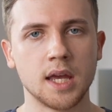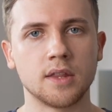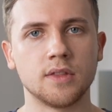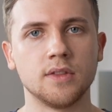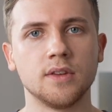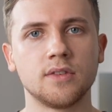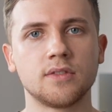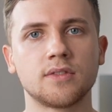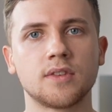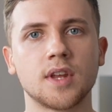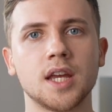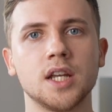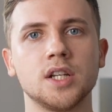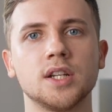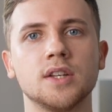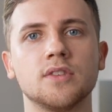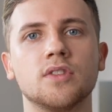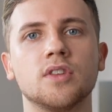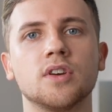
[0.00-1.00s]
this stage
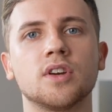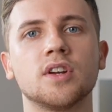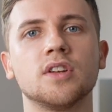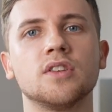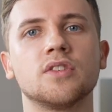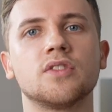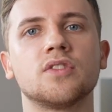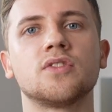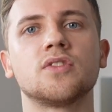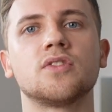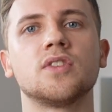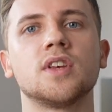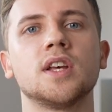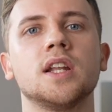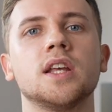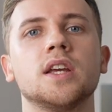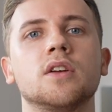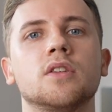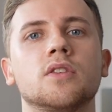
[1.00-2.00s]
is the
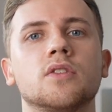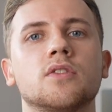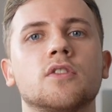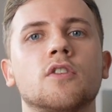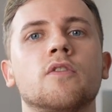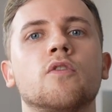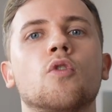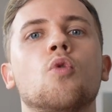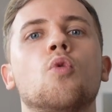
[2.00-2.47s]
consilience of